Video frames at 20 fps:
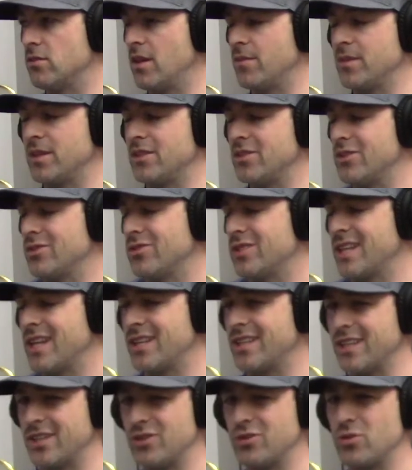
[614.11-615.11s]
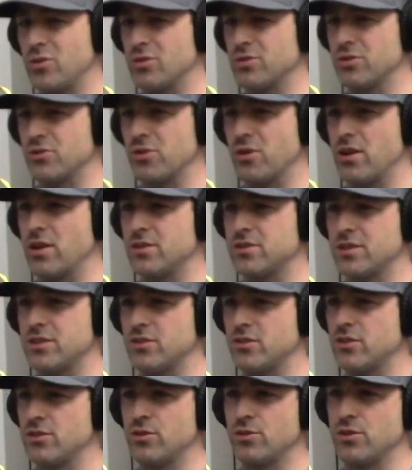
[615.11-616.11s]
I mean, you only had indoor lacrosse that you
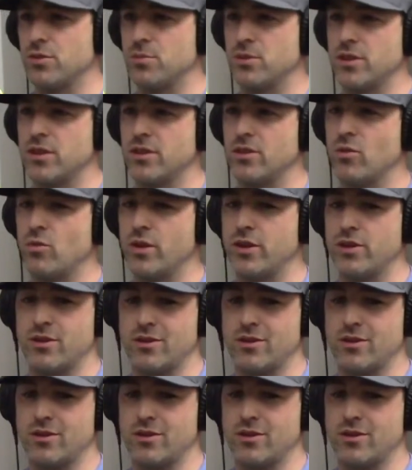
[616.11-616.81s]
can only play in the winter,